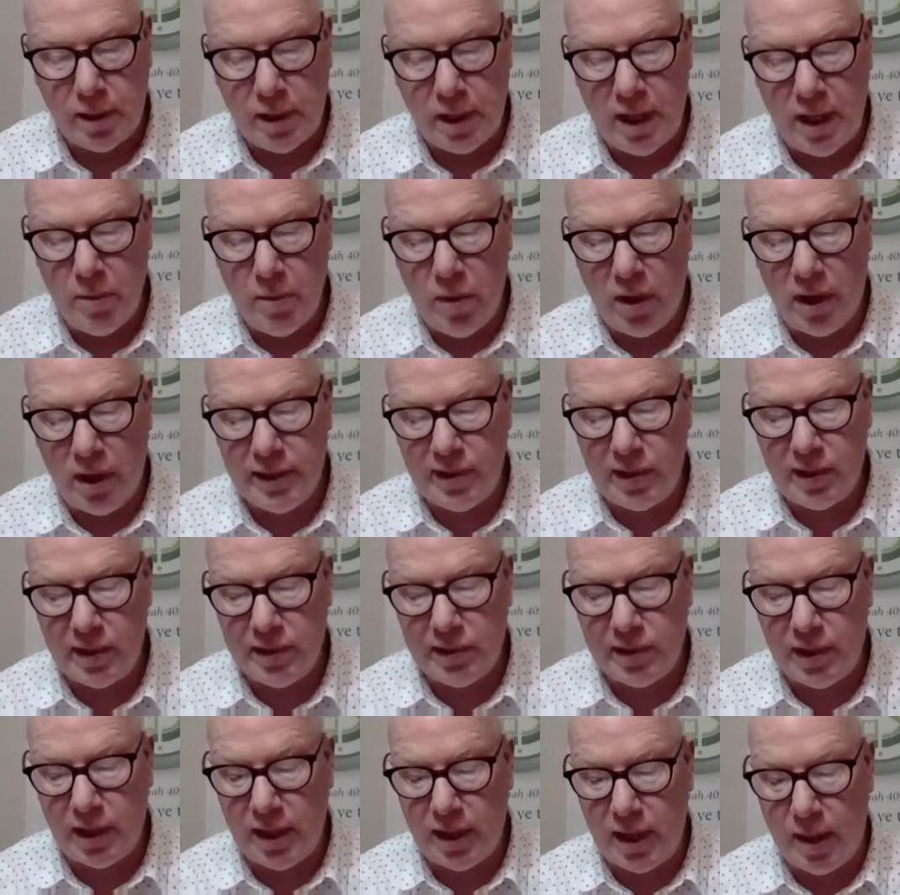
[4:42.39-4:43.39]
He wants
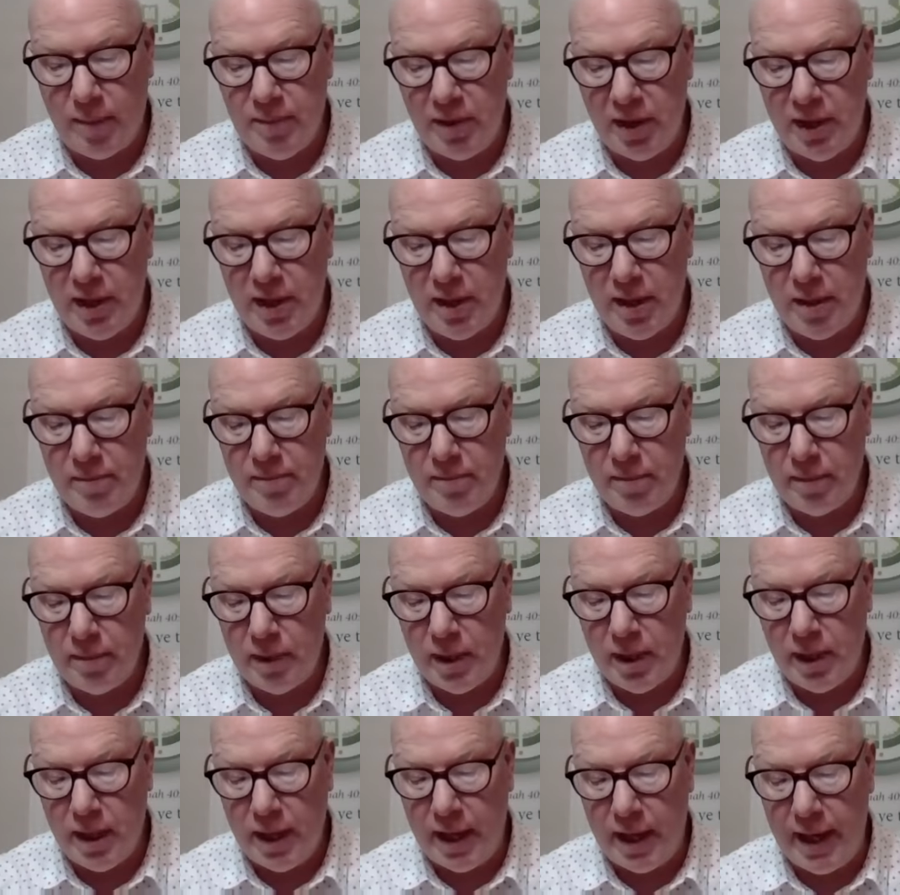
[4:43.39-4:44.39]
us to come to him
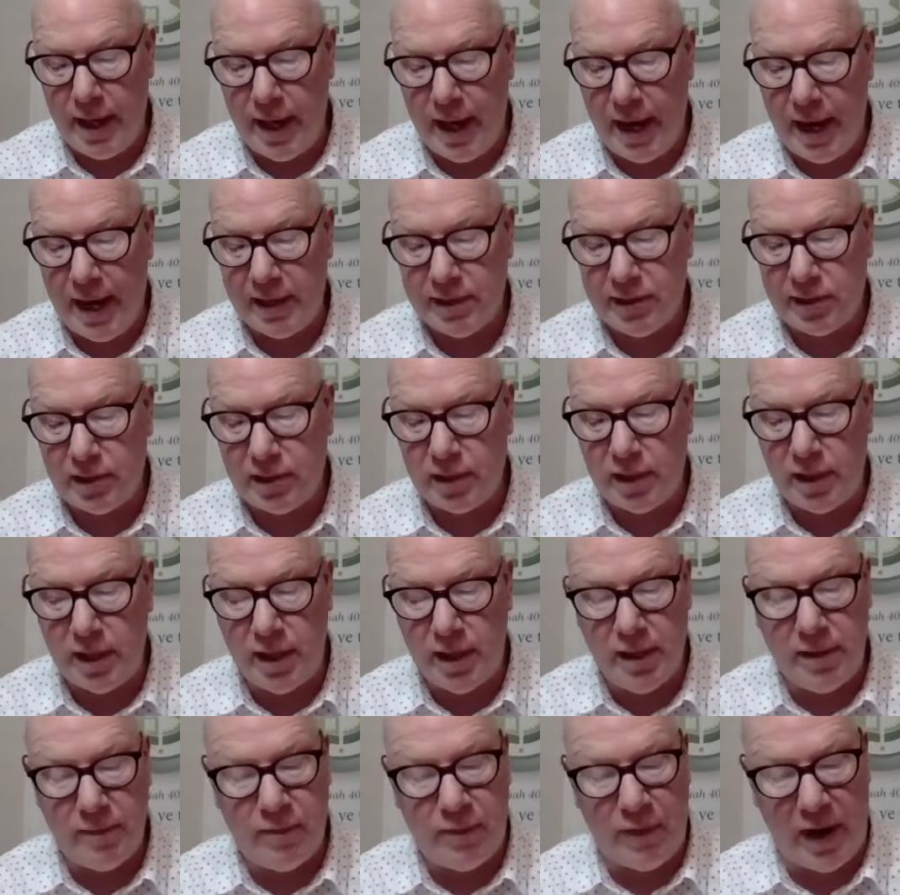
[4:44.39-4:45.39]
and ask
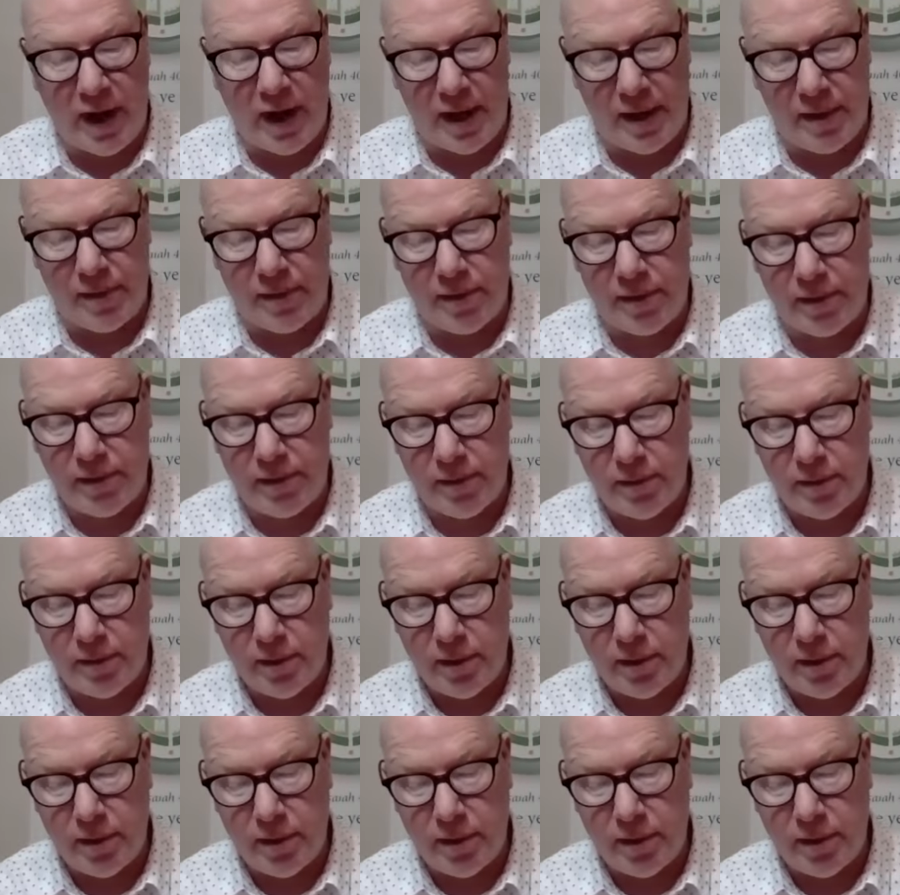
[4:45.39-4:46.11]
in faith.